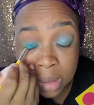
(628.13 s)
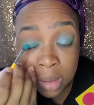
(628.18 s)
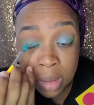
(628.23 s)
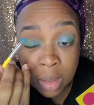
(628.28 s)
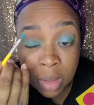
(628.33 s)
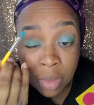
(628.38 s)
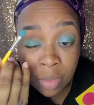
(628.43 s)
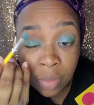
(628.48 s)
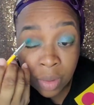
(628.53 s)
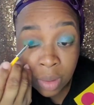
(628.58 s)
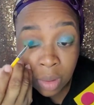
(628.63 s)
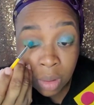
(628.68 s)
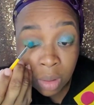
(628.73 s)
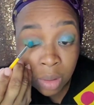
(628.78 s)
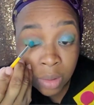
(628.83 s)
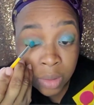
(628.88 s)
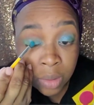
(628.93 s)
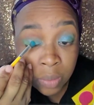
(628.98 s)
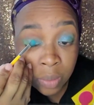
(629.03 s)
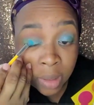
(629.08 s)
then all
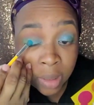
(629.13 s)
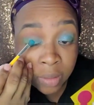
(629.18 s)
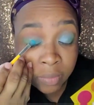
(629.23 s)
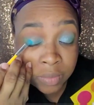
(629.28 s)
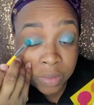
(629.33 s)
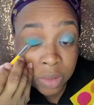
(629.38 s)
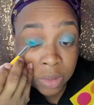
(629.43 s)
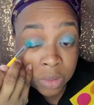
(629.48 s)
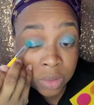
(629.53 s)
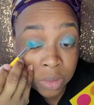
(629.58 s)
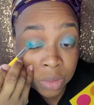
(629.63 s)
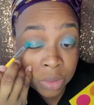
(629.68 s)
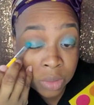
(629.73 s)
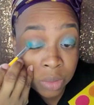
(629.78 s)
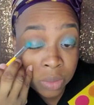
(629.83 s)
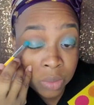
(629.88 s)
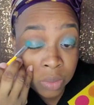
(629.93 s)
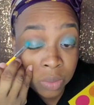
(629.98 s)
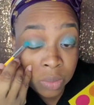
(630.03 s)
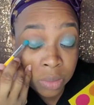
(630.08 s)
you have to
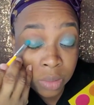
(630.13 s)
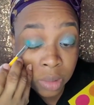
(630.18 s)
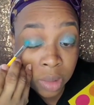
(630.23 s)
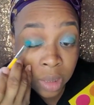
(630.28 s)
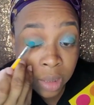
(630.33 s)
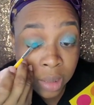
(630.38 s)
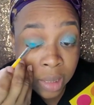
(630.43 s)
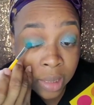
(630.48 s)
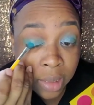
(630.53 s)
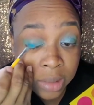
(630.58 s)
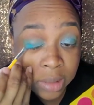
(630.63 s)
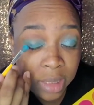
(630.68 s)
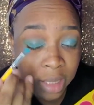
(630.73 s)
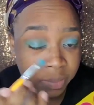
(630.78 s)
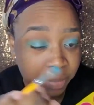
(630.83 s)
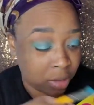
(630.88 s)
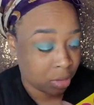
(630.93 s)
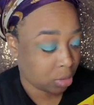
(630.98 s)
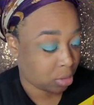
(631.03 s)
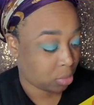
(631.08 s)
do a lot of
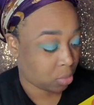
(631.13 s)
times is just